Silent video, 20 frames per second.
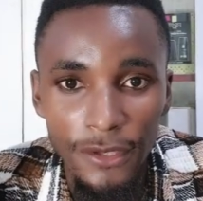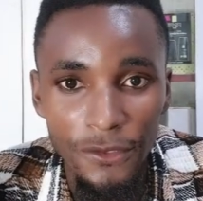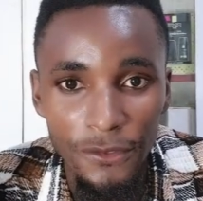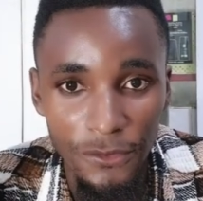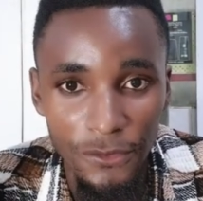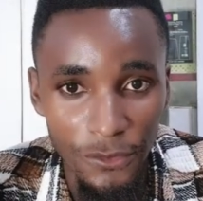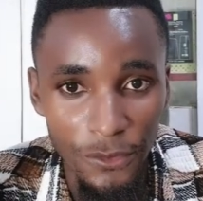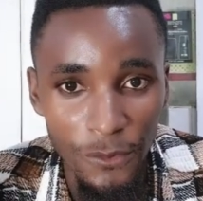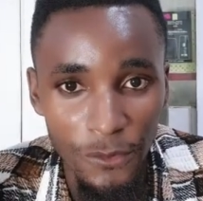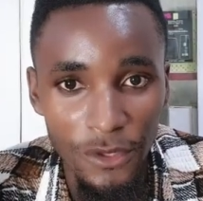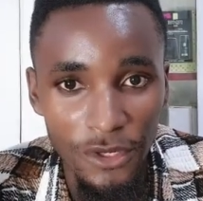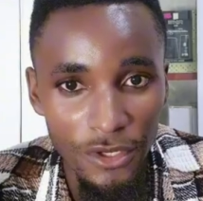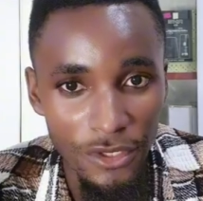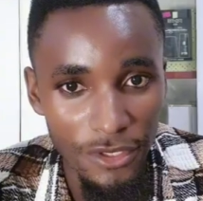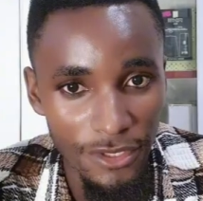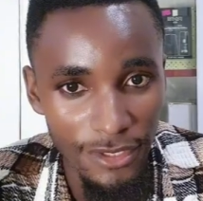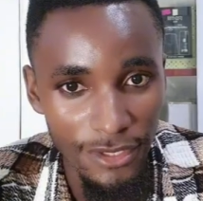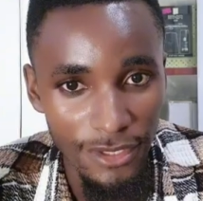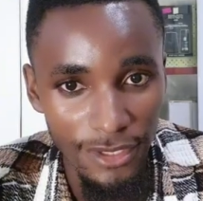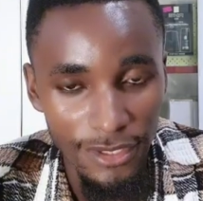You know, when
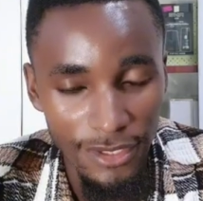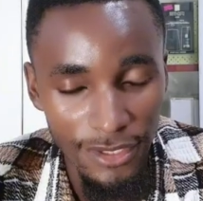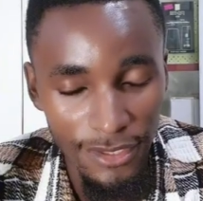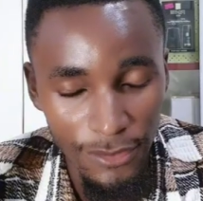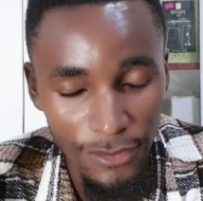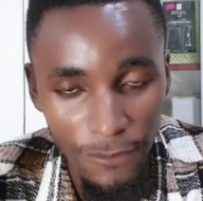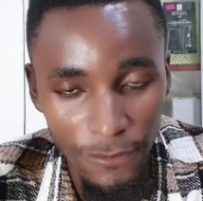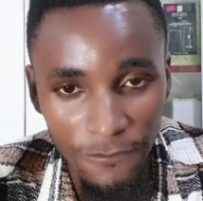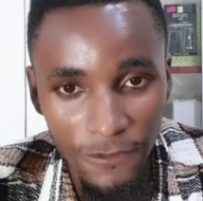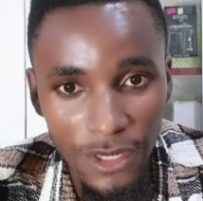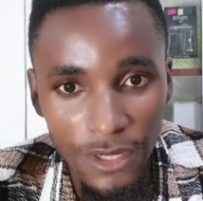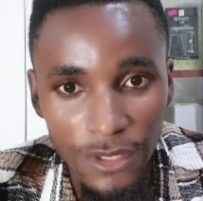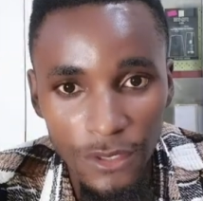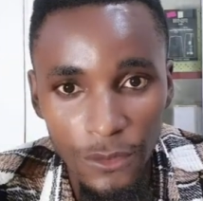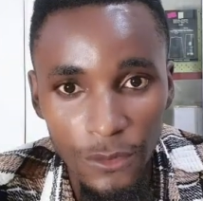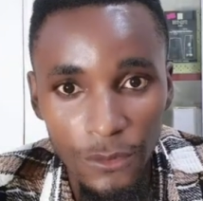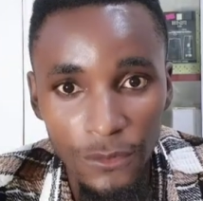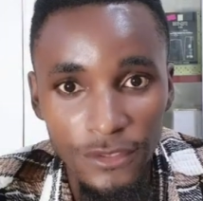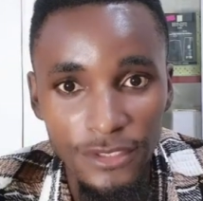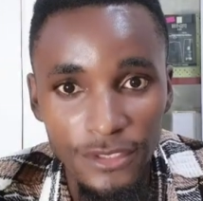the skin is
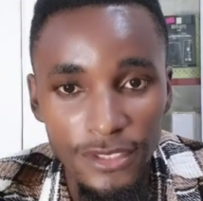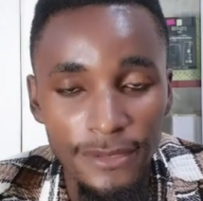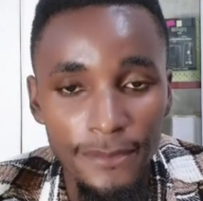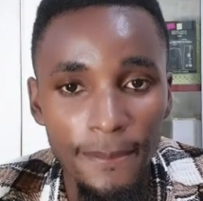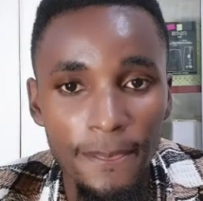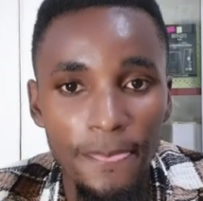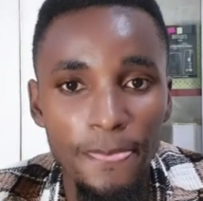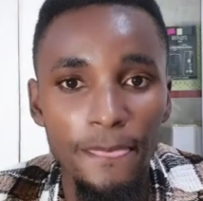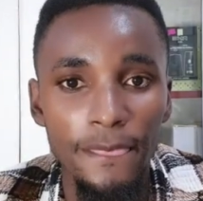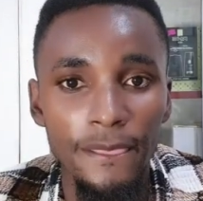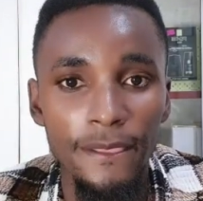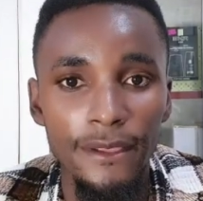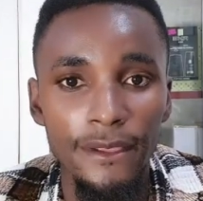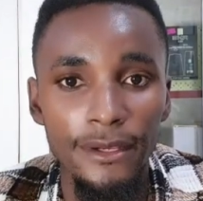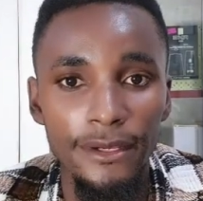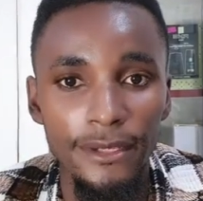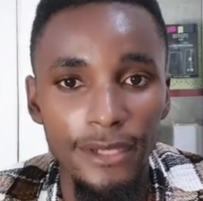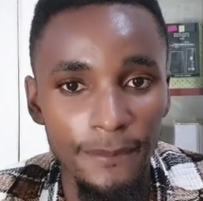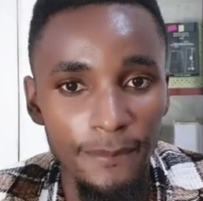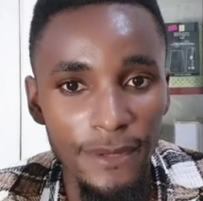overclogged,
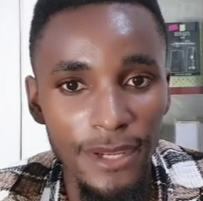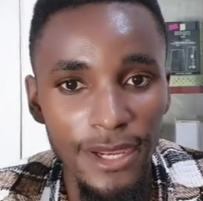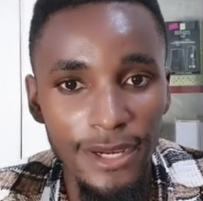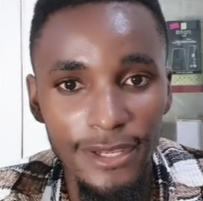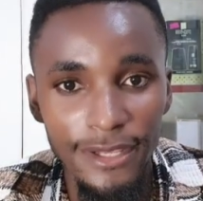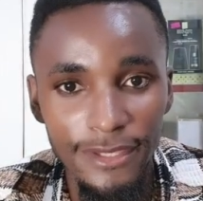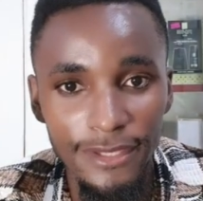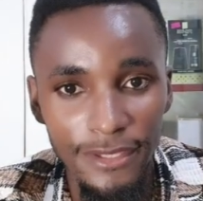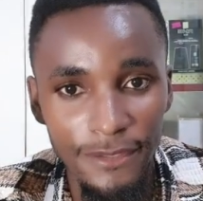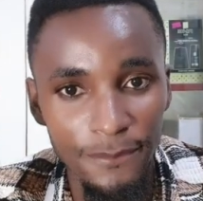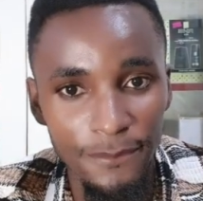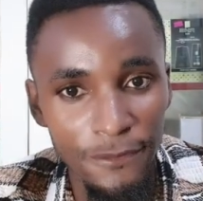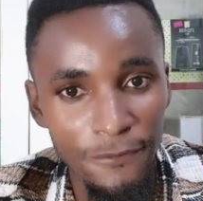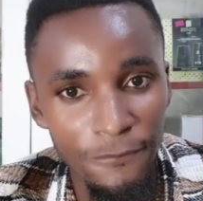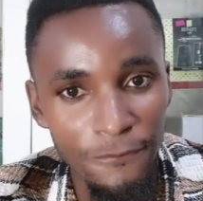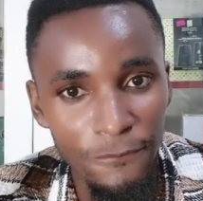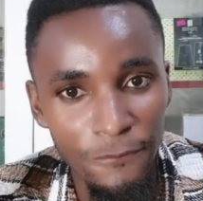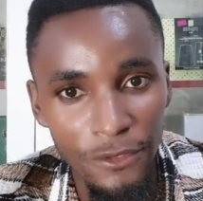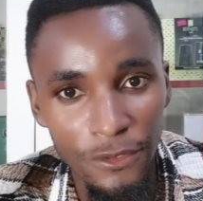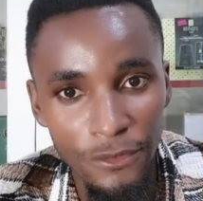the blood doesn't
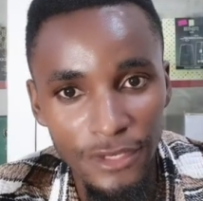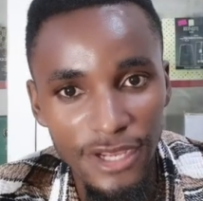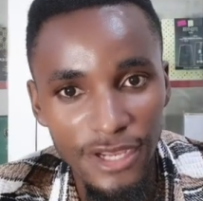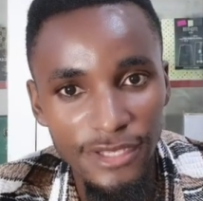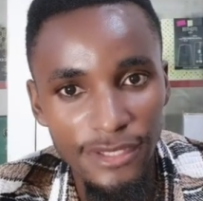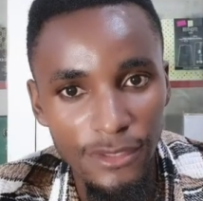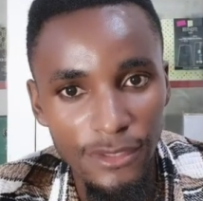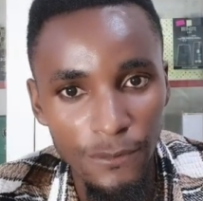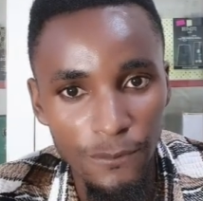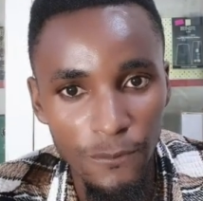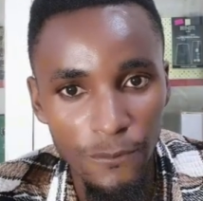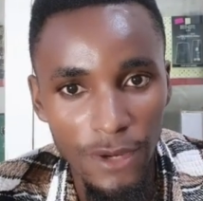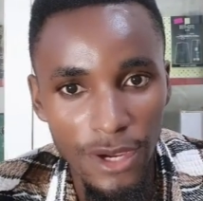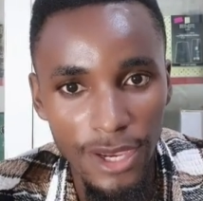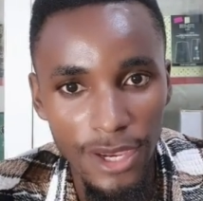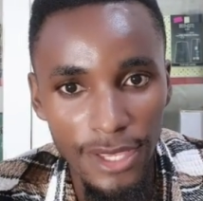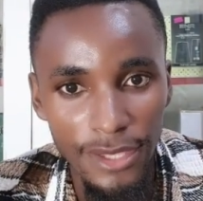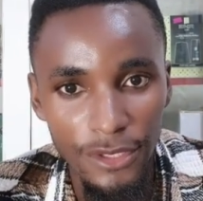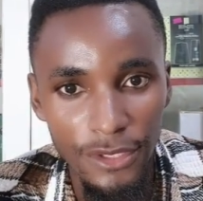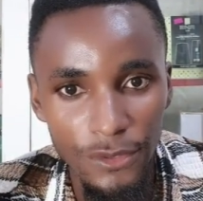move well. That's
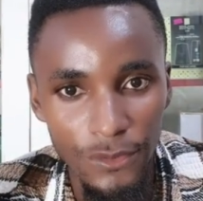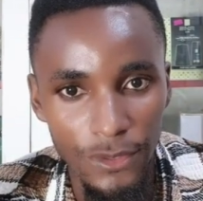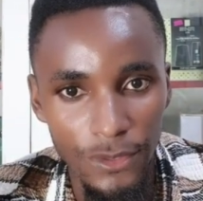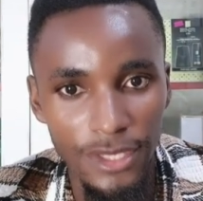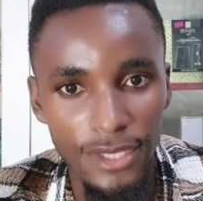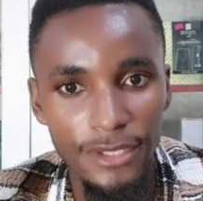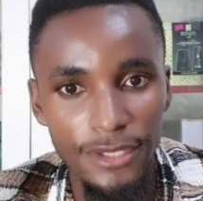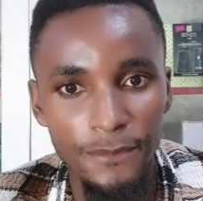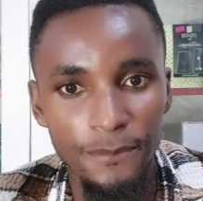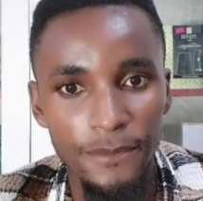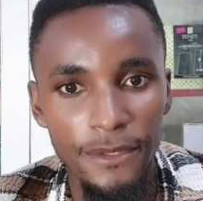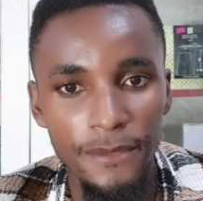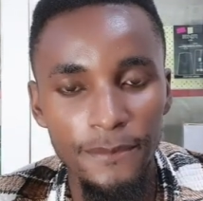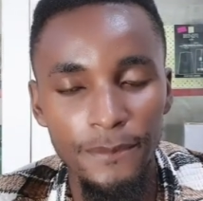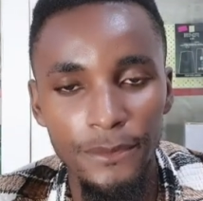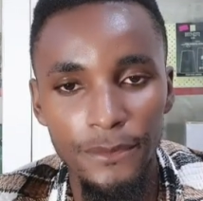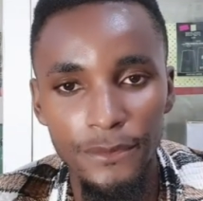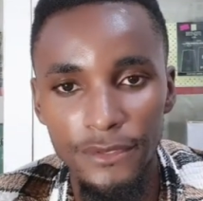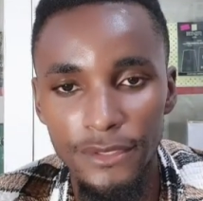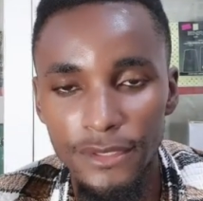why you get
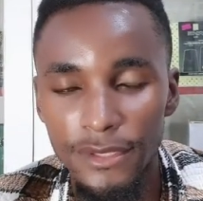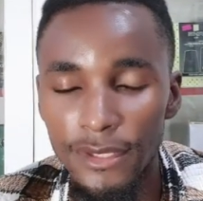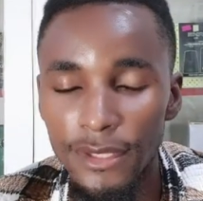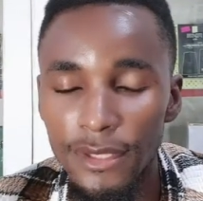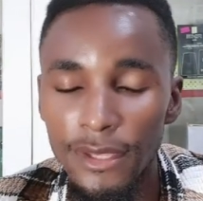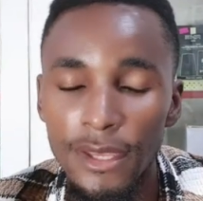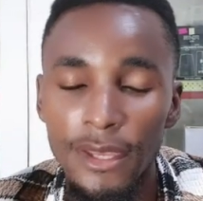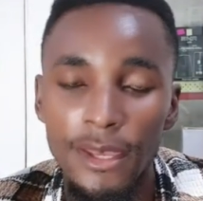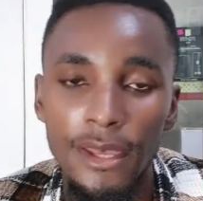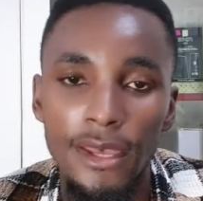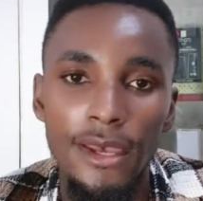pimples.